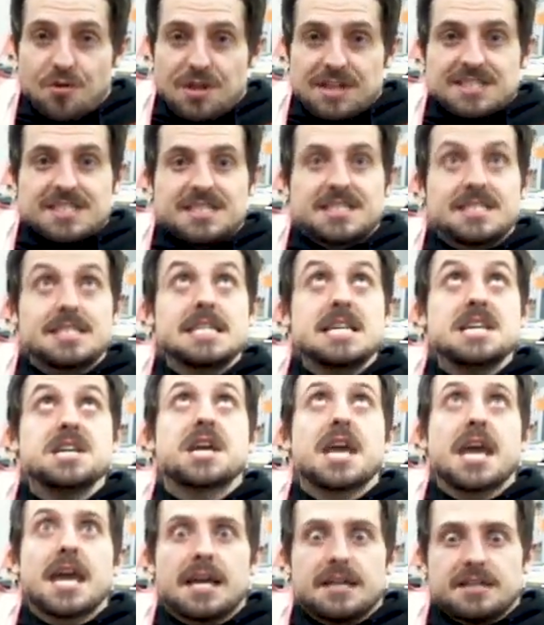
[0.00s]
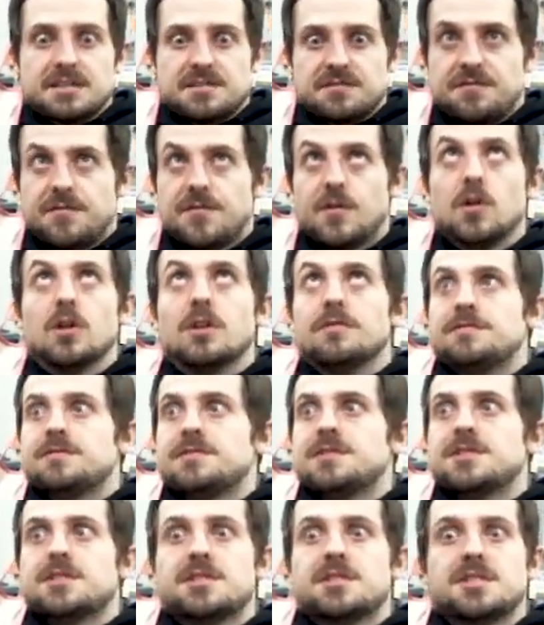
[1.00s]
That's sea cans full of
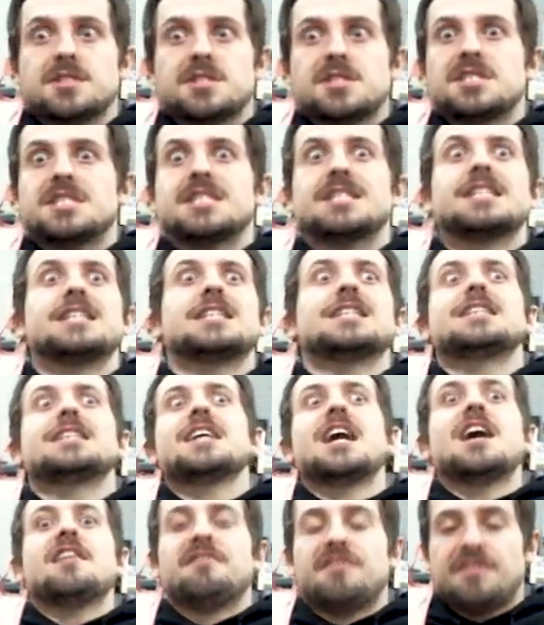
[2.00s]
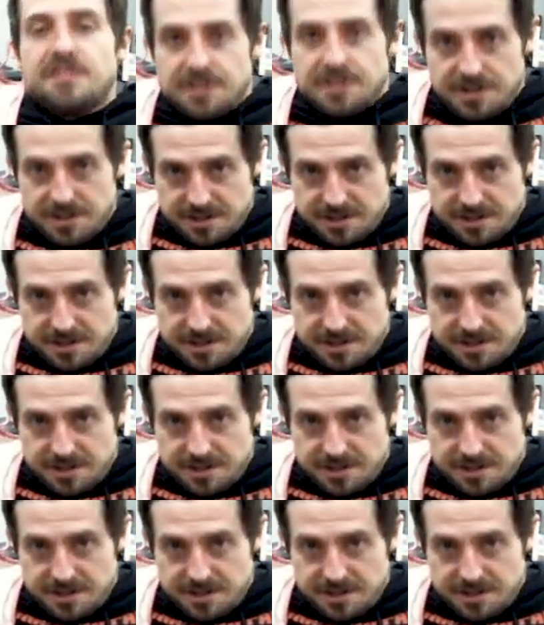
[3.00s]
stuff.